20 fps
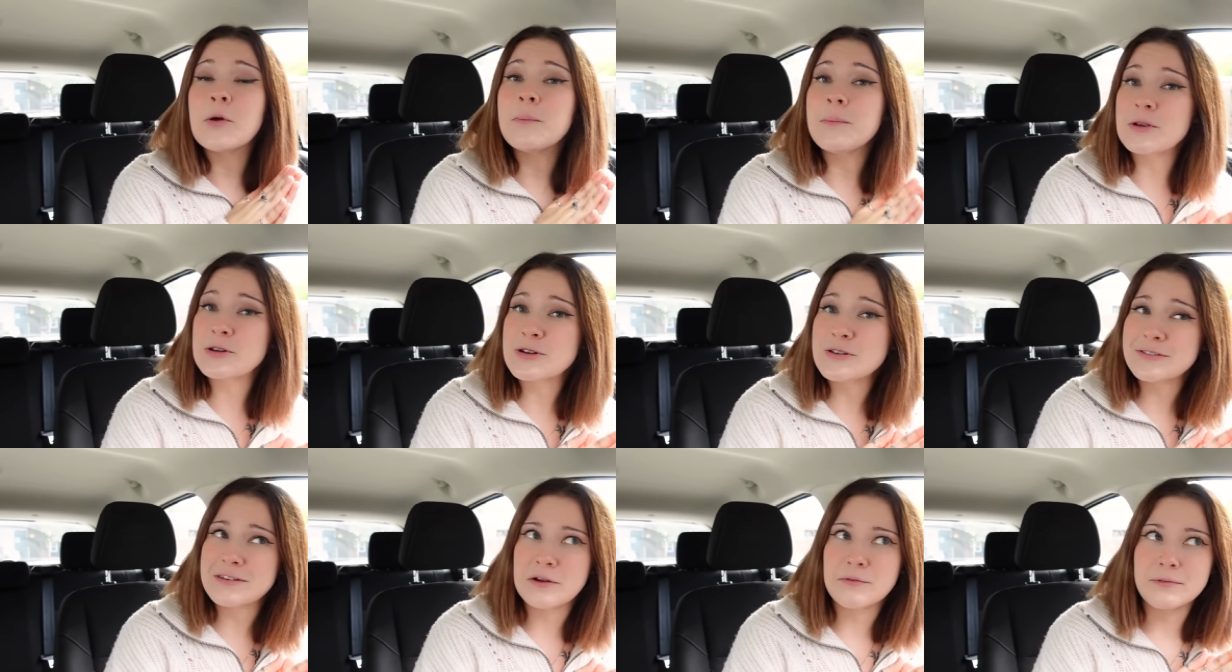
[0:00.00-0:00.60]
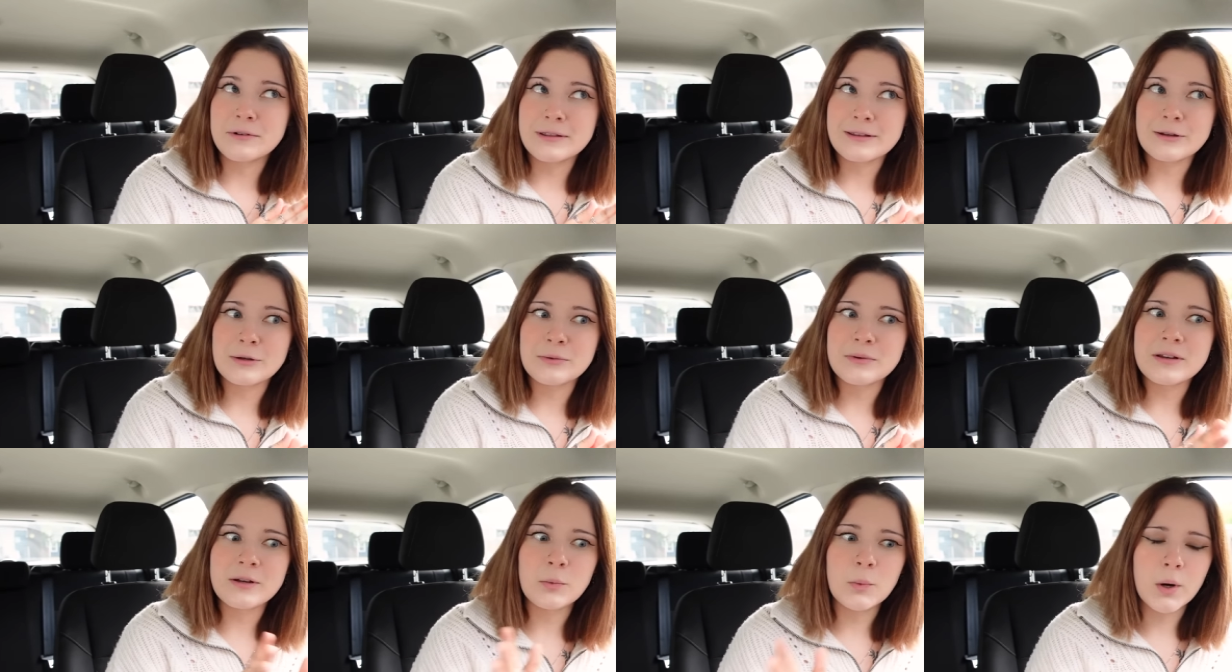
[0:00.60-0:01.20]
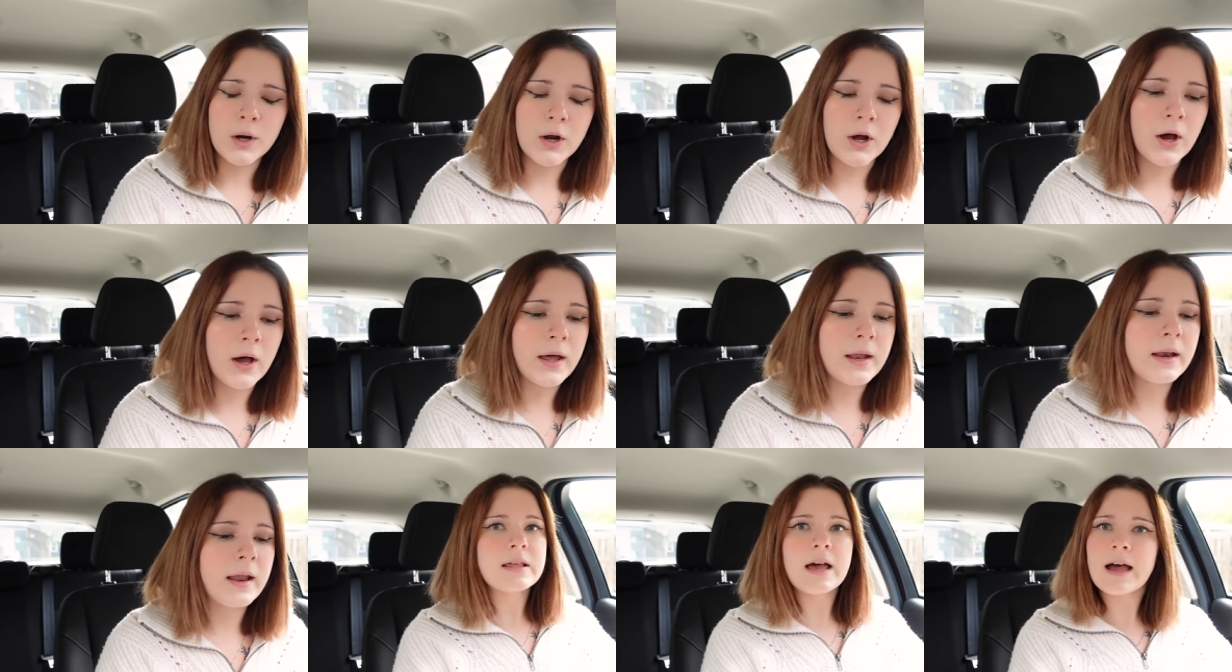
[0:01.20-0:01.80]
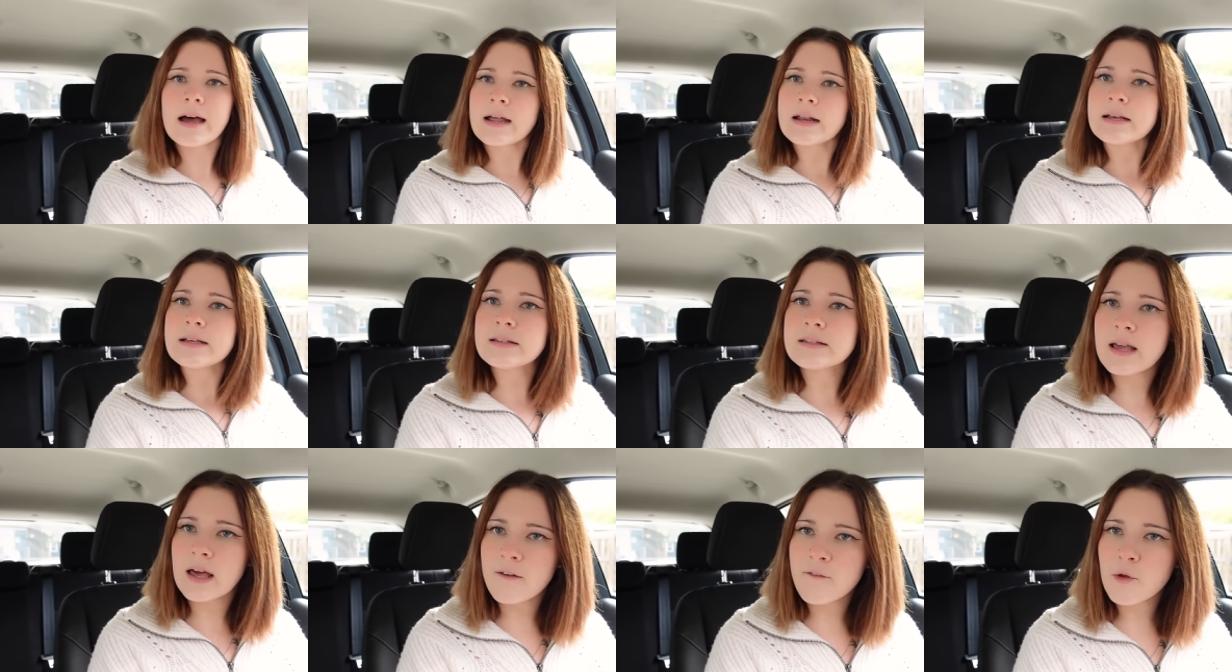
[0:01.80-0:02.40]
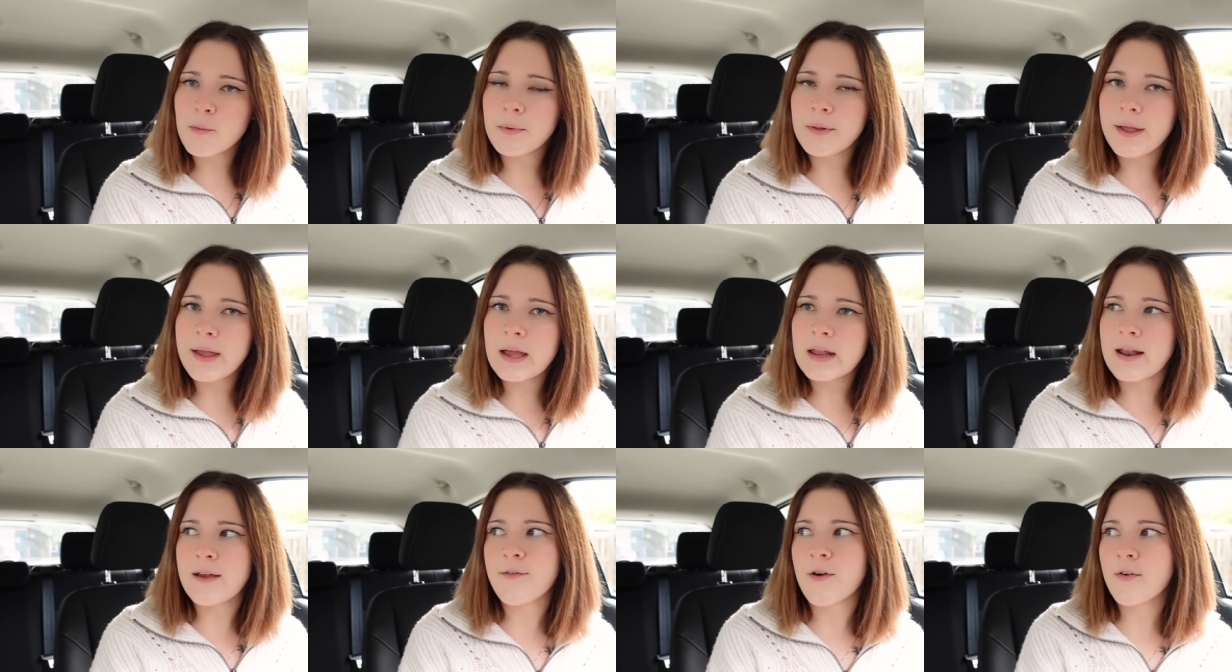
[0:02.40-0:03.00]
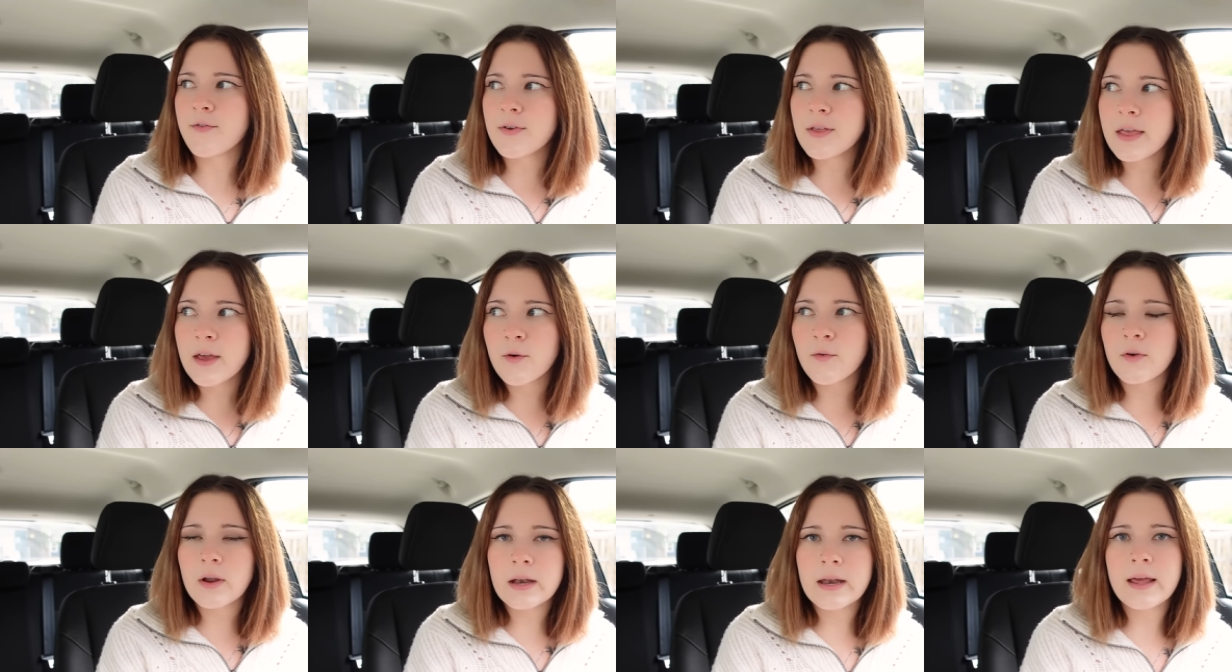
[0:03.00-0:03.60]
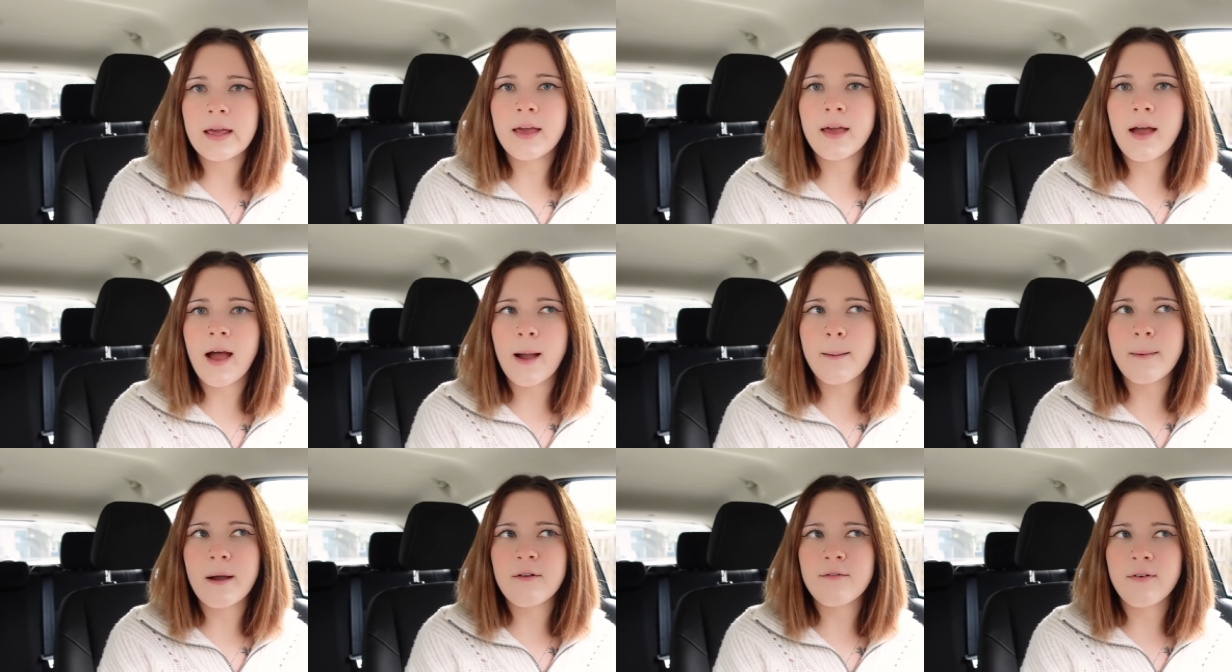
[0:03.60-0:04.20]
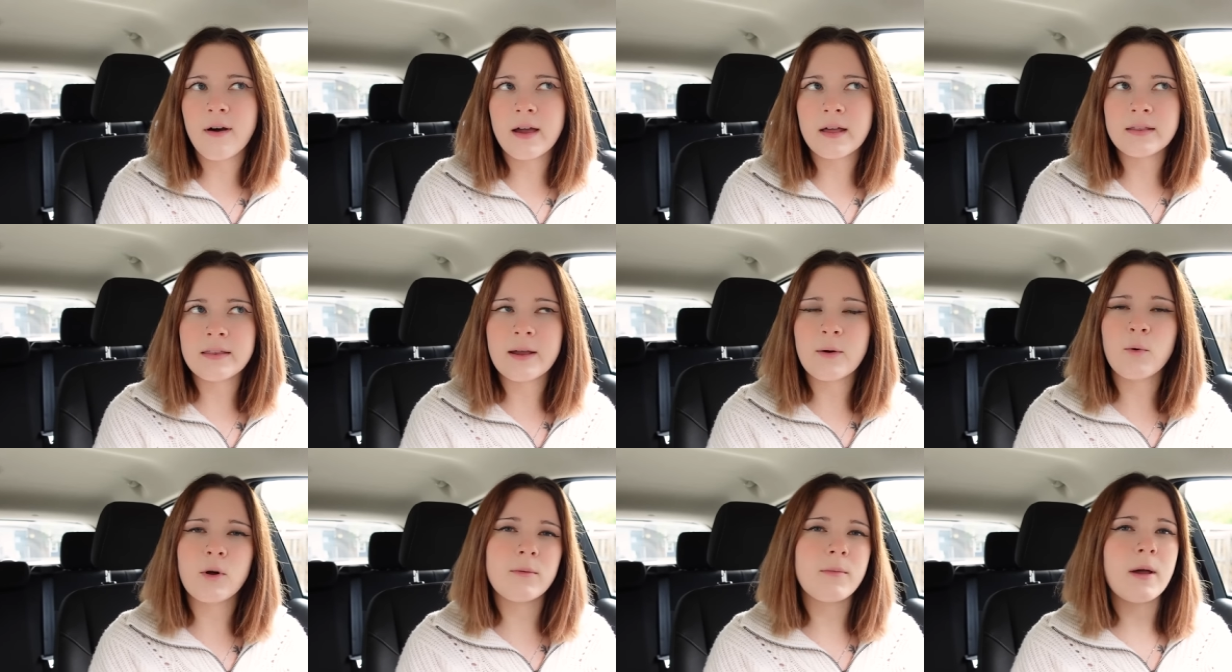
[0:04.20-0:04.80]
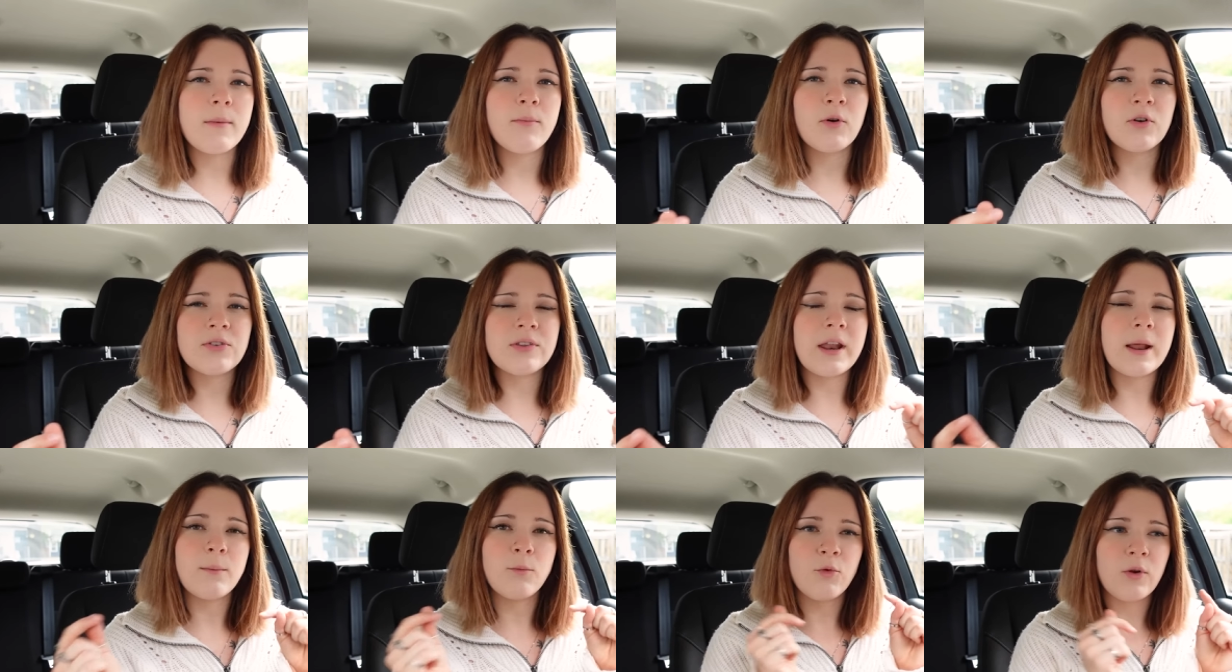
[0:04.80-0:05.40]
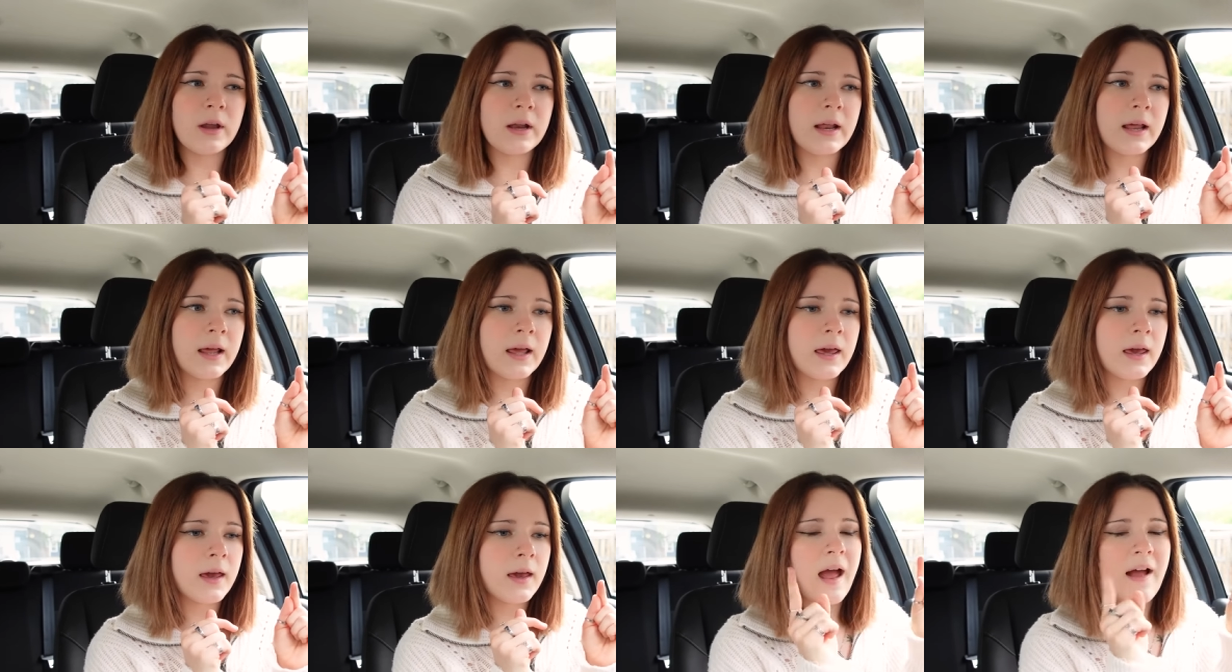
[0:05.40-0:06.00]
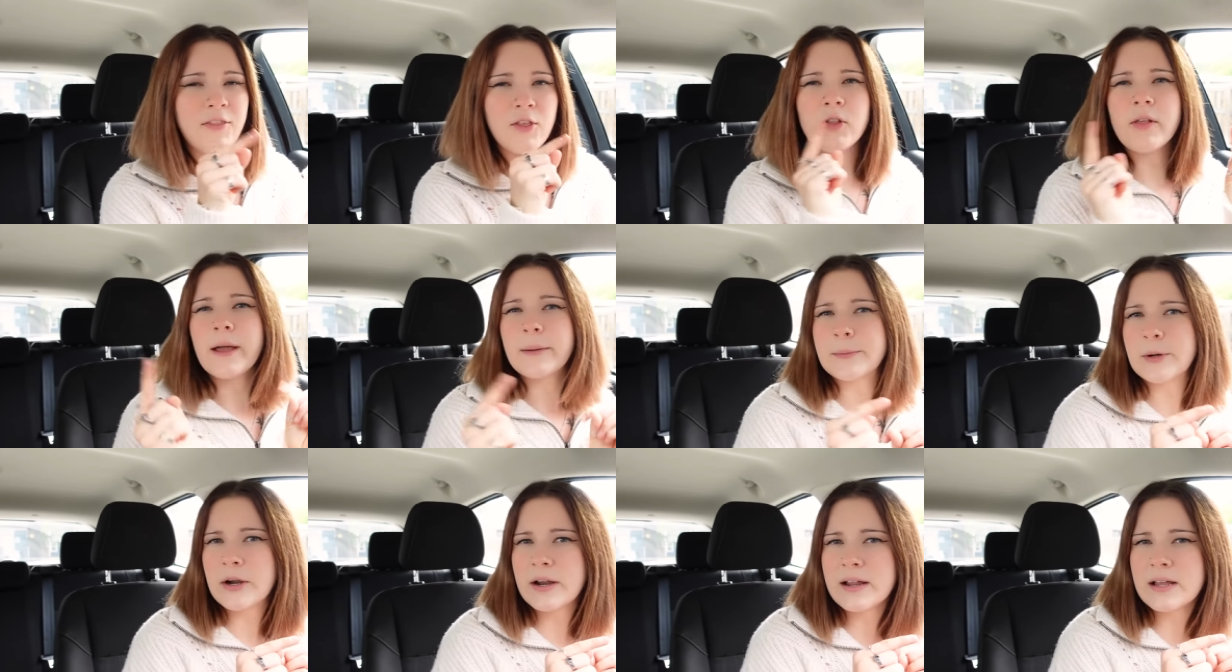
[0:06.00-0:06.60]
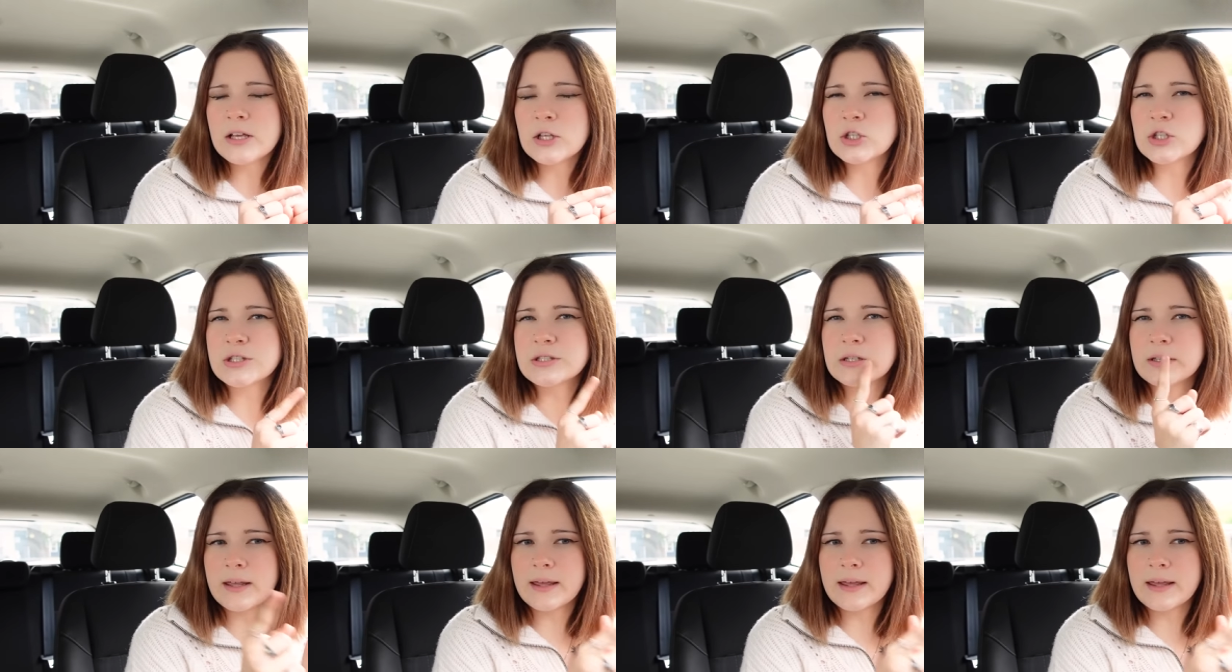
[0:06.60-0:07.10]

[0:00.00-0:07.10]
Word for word: commissions I really do need to work on. That is kind of the plan. If I feel like reading, I might find like one of my books that I'm reading at the library just to